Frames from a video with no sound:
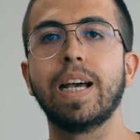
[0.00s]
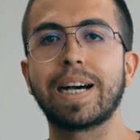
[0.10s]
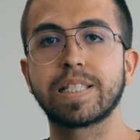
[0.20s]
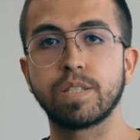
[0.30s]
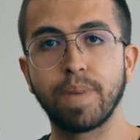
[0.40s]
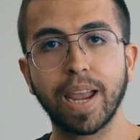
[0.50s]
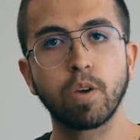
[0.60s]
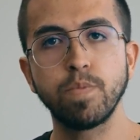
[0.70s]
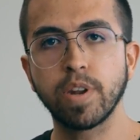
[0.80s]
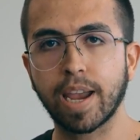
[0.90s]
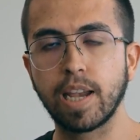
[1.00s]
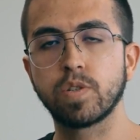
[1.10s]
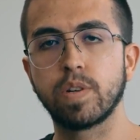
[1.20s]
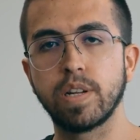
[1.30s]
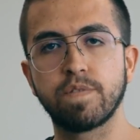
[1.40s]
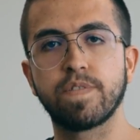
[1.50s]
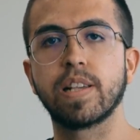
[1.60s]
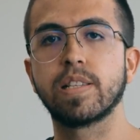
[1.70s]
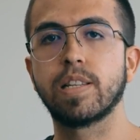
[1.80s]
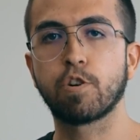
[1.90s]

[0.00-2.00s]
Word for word: as the main communication interface in